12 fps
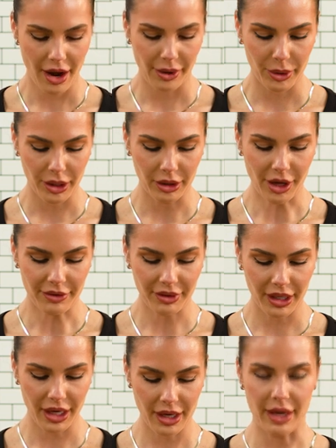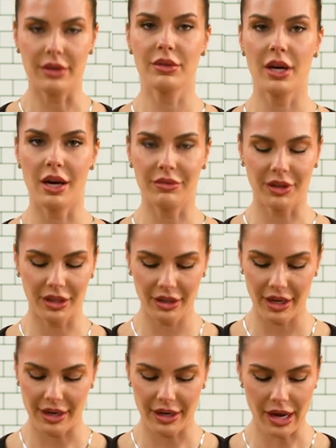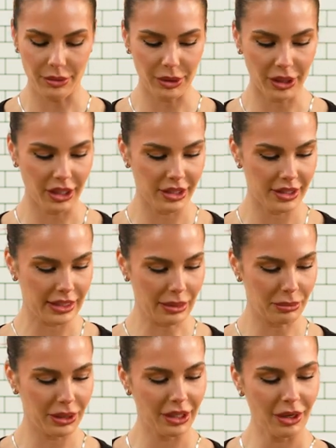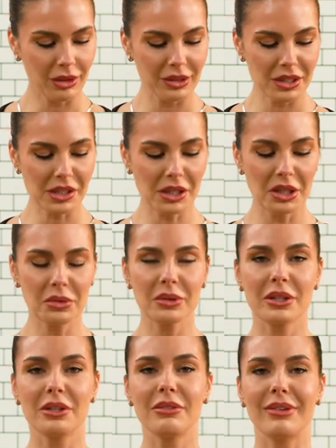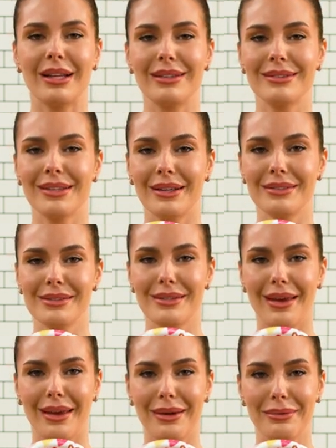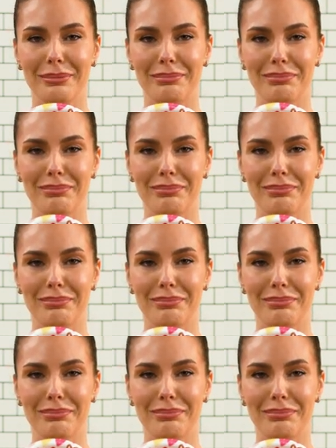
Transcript: our lava cake out of the oven, and now we're gonna assemble it on this cute little Valentine's Day